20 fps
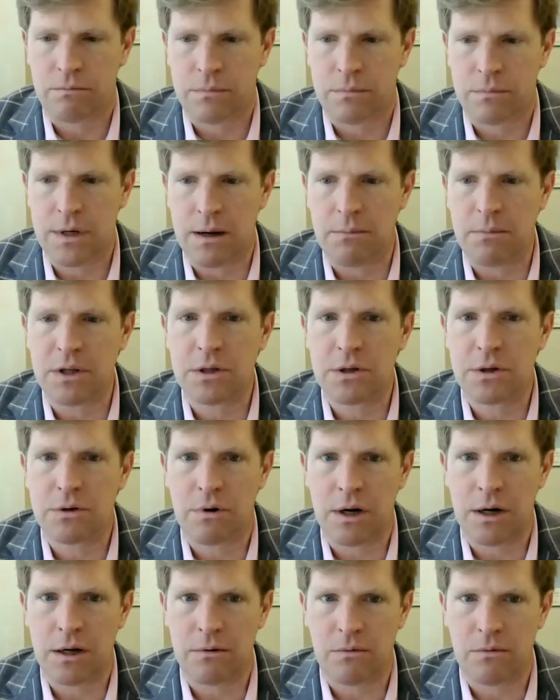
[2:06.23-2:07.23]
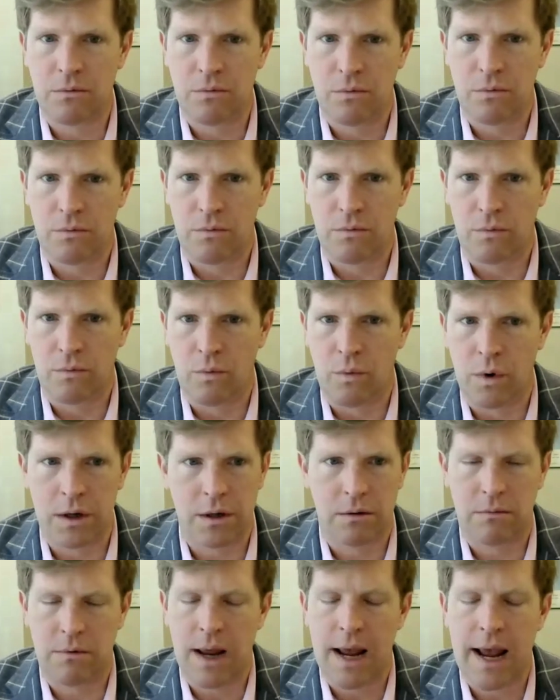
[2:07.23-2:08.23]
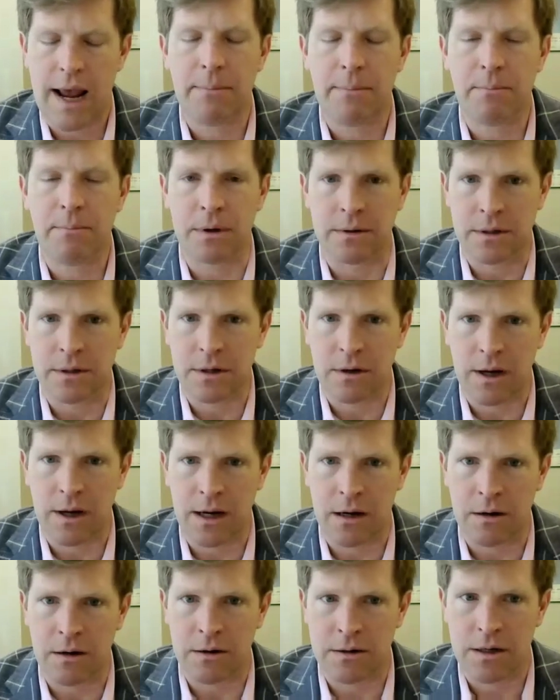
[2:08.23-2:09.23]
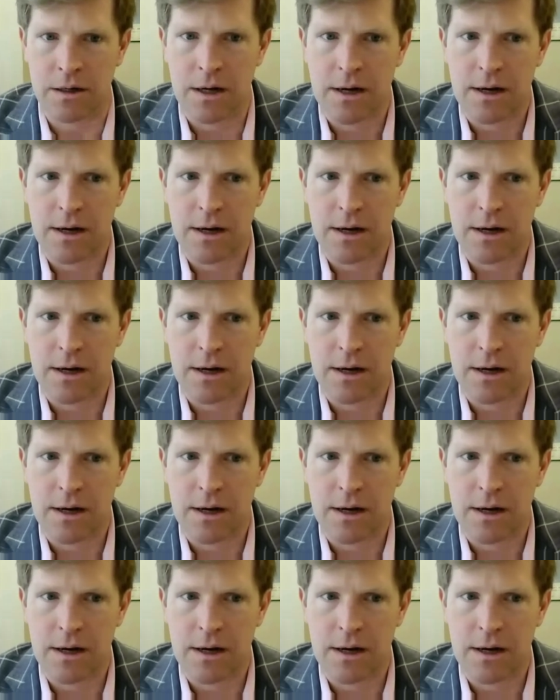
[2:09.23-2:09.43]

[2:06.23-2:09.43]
demonstrate what happened and